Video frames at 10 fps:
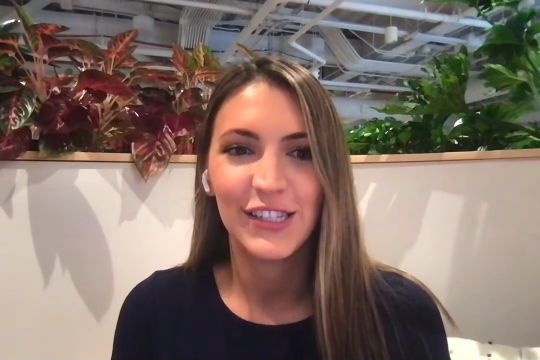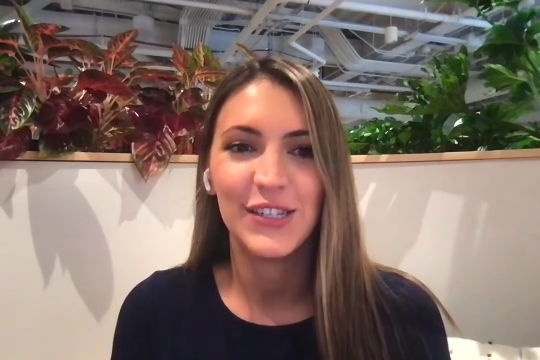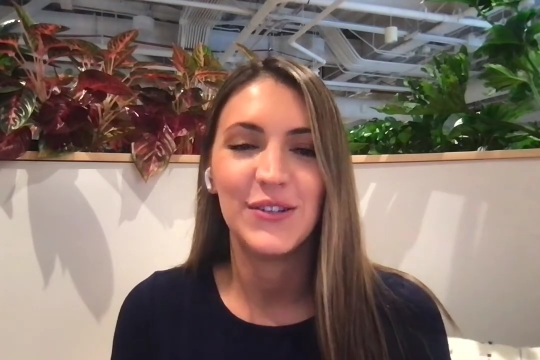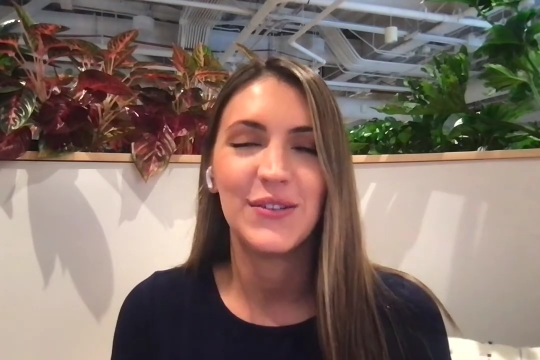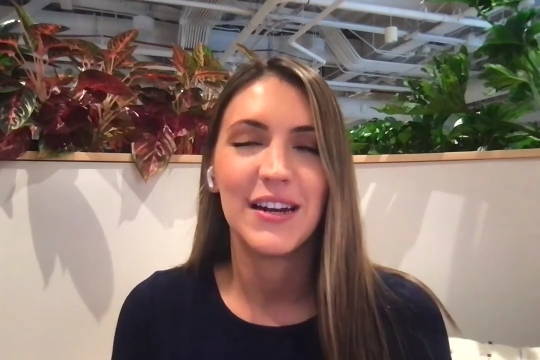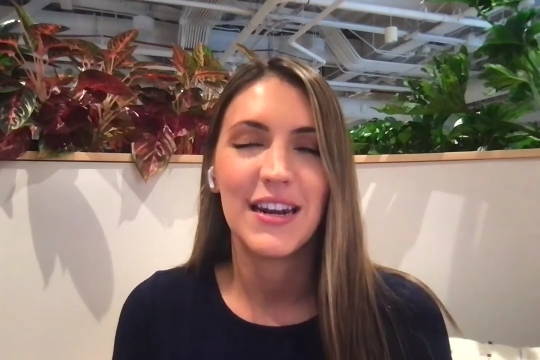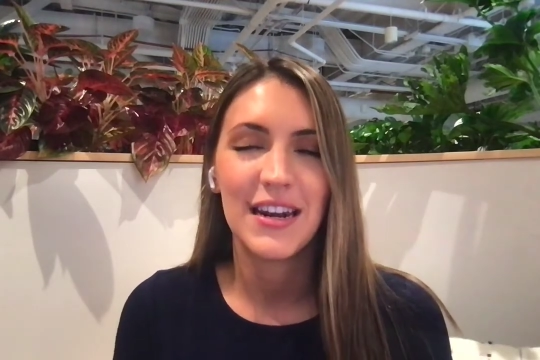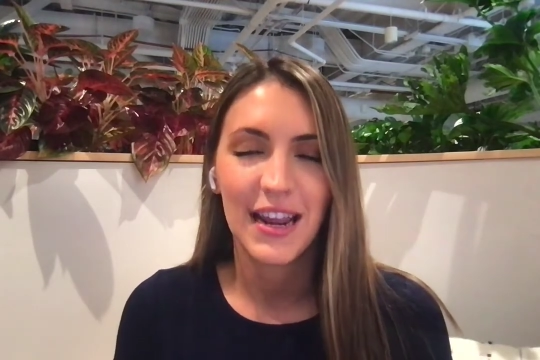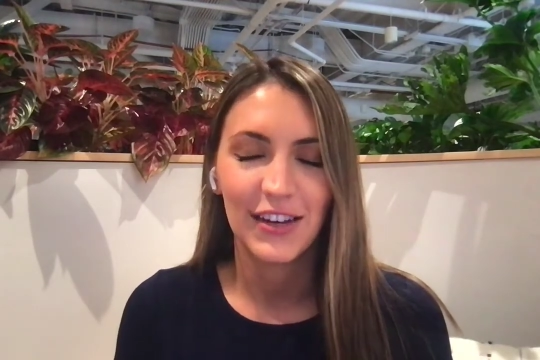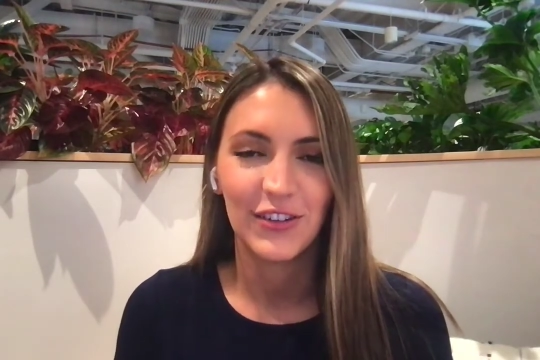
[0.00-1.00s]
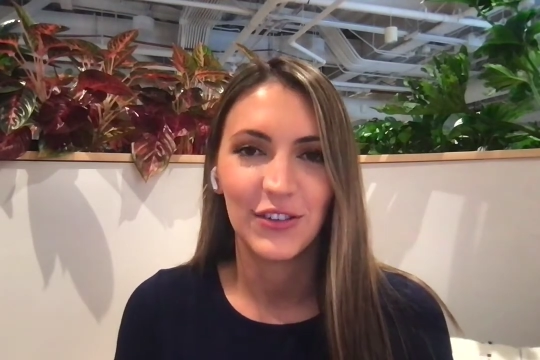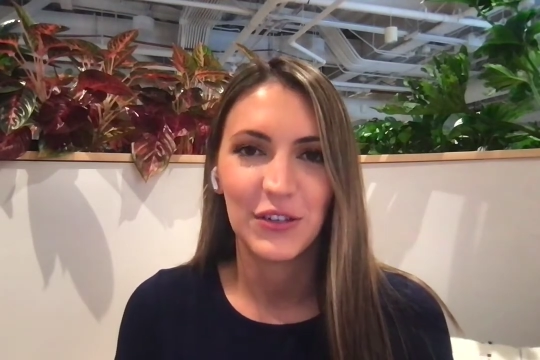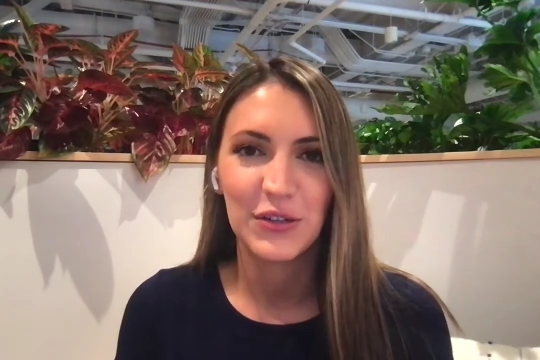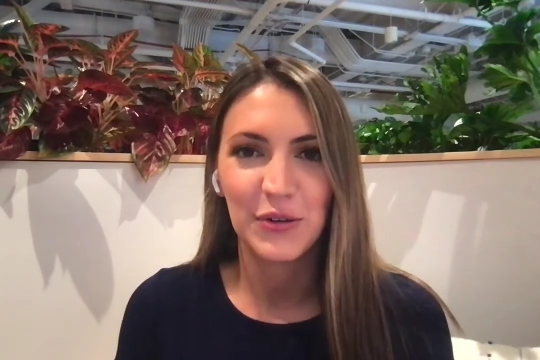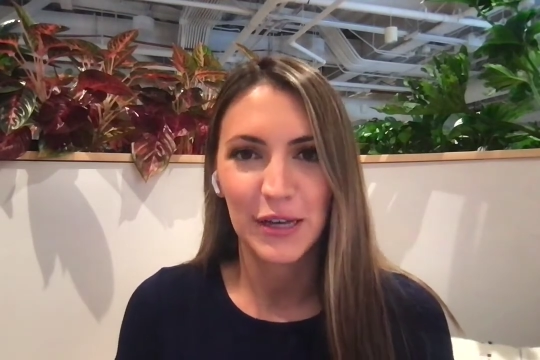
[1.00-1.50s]
to nail the
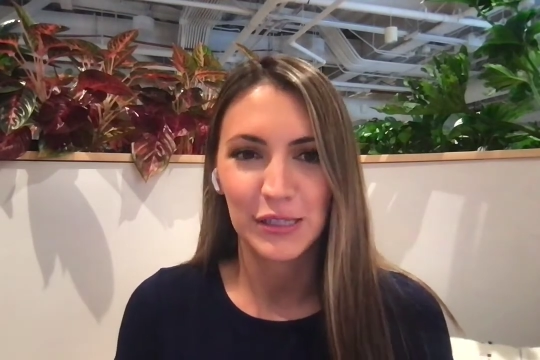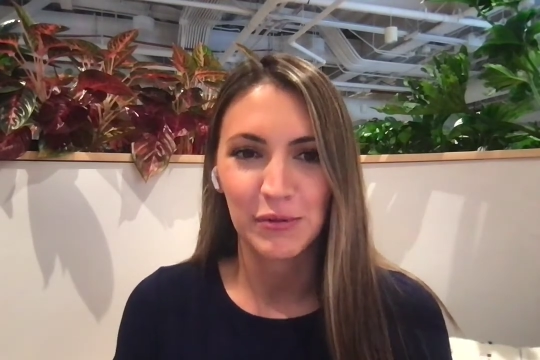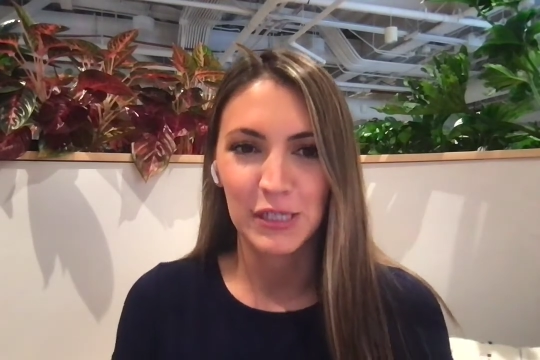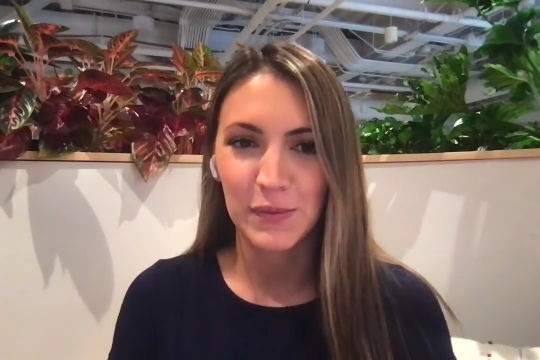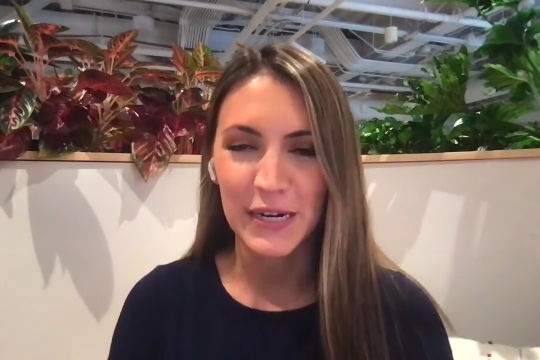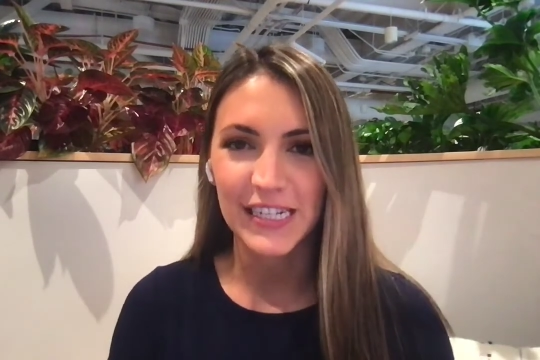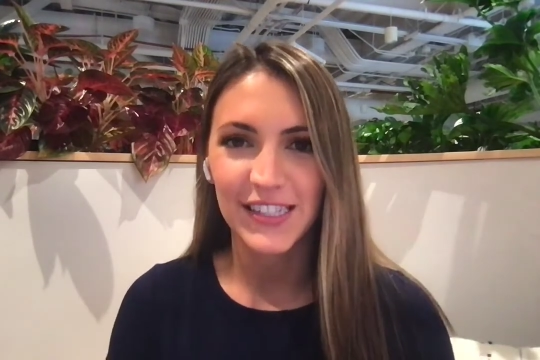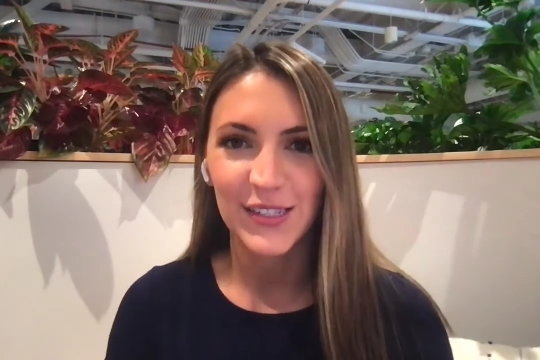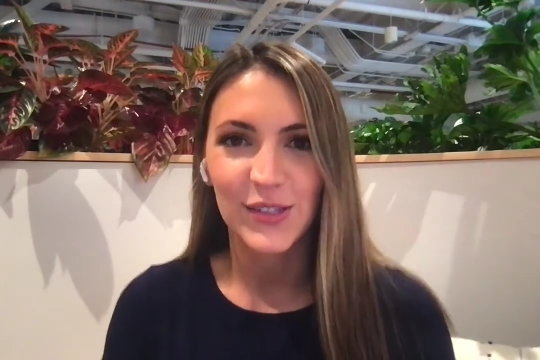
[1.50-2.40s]
new customer experience.